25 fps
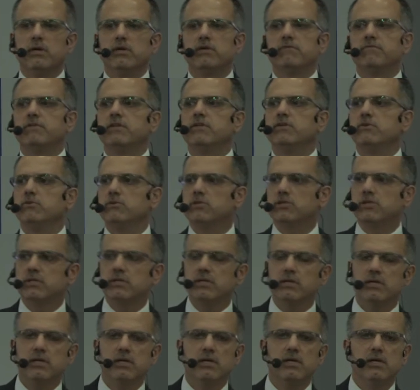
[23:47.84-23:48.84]

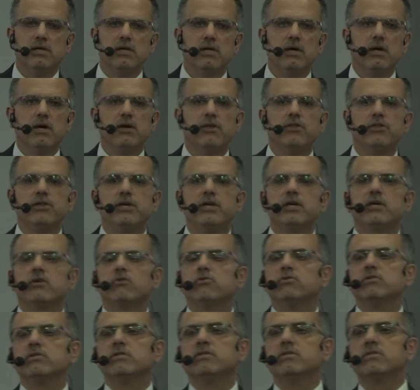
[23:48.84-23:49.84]
revolution, they
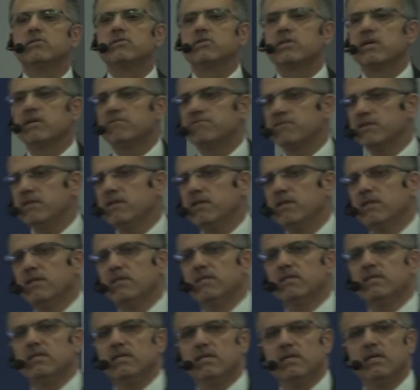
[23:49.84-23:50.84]
couldn't travel
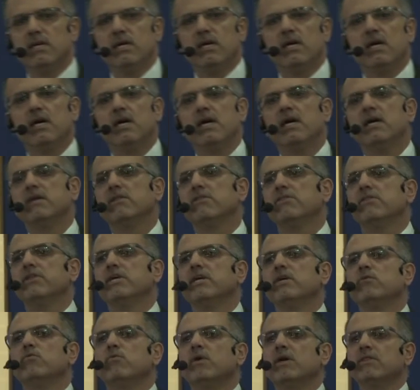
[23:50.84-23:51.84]
and
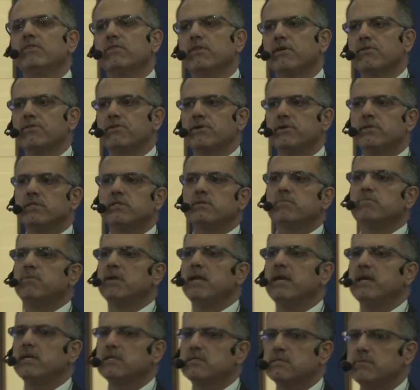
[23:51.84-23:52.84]
they won the third
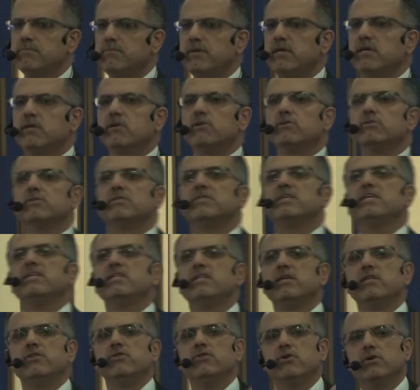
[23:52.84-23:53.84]
place because they
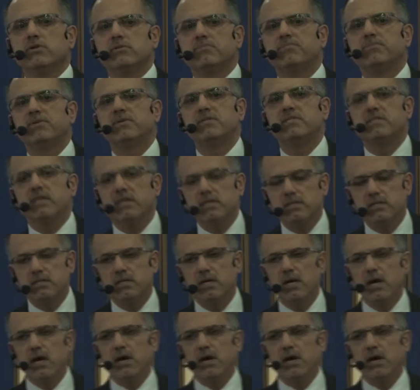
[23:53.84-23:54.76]
did not present